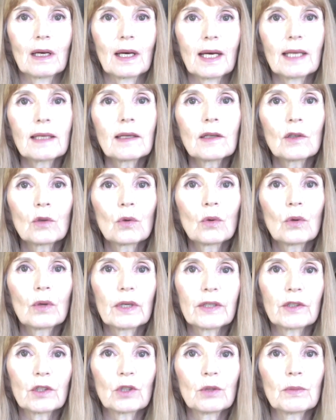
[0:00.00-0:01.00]
and law
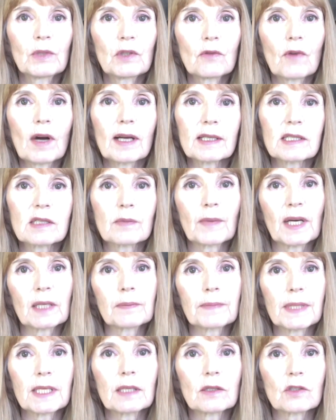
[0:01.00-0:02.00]
and human rights
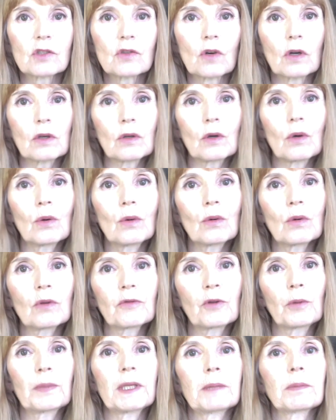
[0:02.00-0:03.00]
might be a strong call
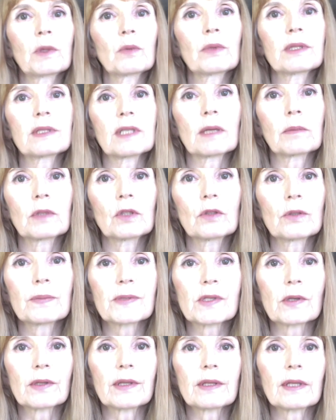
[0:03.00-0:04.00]
for people with double
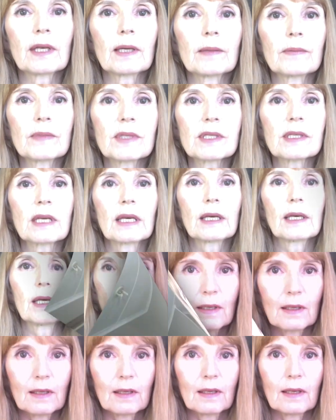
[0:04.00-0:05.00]
loops on thumbs.
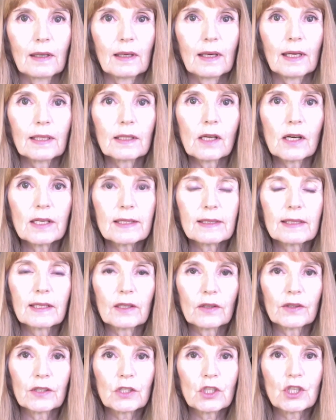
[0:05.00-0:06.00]
and lastly,
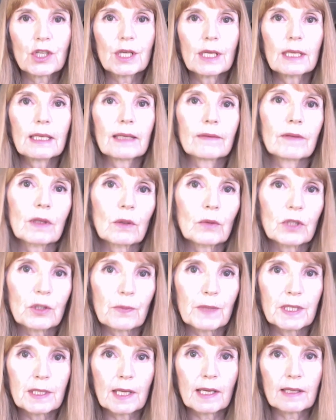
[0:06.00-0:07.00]
on the chi level,
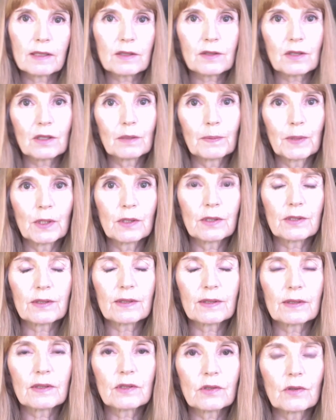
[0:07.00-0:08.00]
which pertains to the
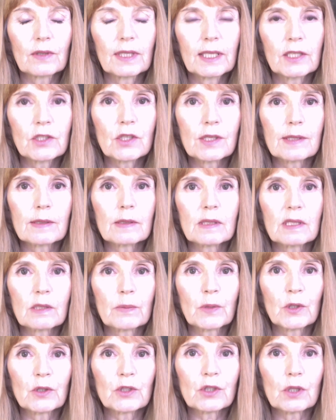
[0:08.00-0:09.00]
person's religious and
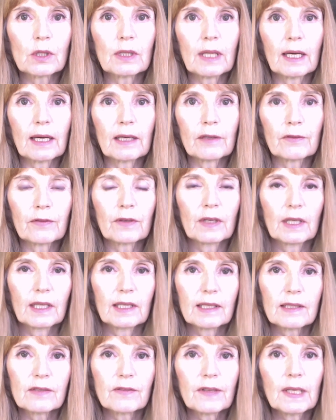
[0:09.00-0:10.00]
spiritual life,
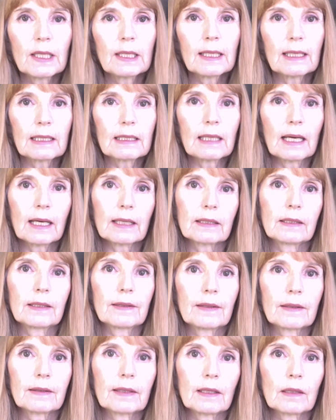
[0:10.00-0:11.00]
it's fairly unlikely
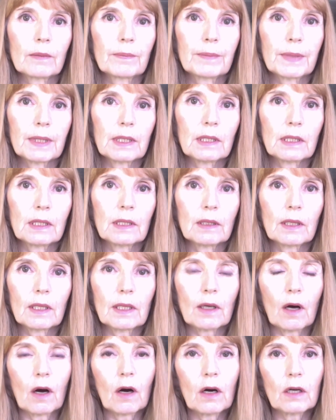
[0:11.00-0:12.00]
that they will be
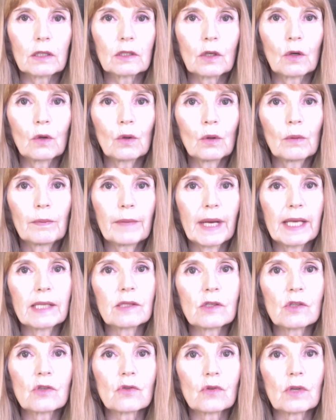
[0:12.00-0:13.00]
hardcore,
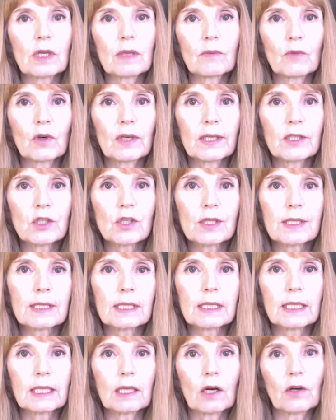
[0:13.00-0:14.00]
mainstream,
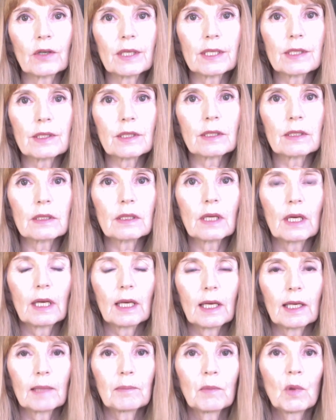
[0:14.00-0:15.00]
religiously oriented.
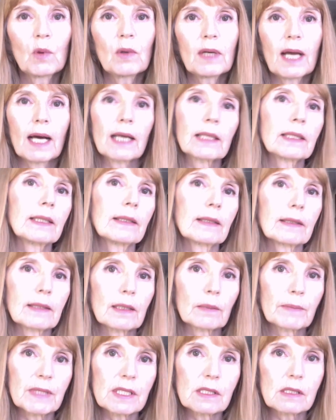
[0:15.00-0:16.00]
More likely that
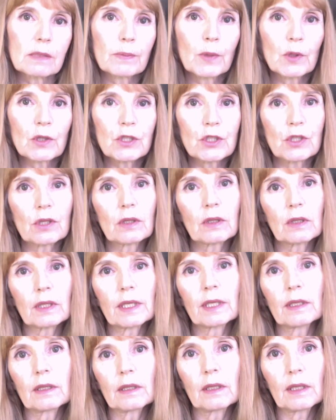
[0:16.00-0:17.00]
they'll be spiritual
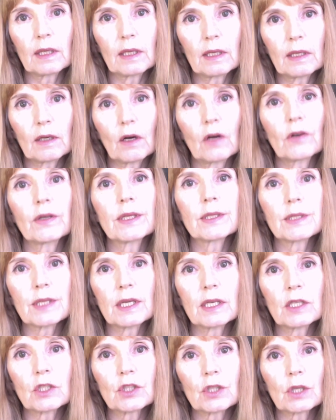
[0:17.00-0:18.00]
in their
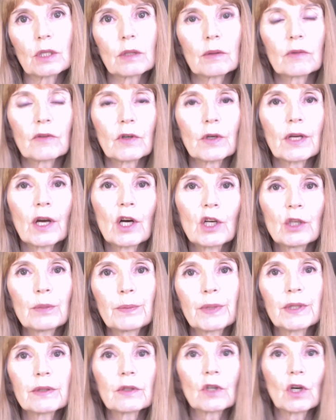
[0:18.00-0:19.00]
orientation, very
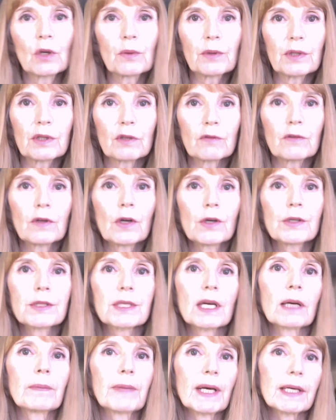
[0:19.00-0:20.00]
open, go with the flow
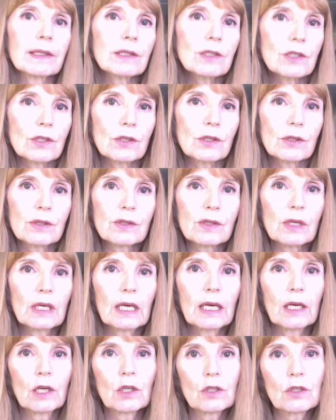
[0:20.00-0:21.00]
type attitudes
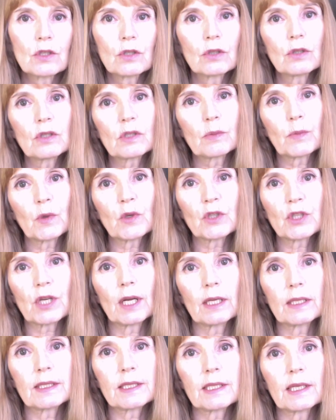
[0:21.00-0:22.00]
to
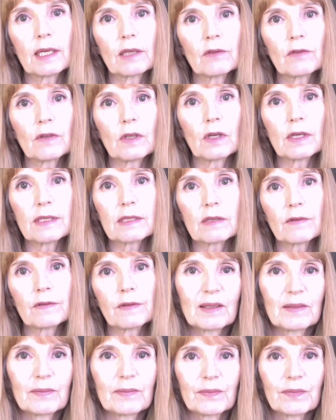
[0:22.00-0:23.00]
spirituality and
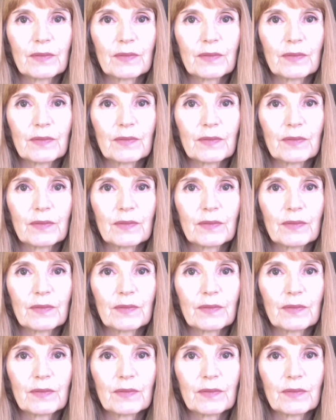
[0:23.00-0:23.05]
philosophy.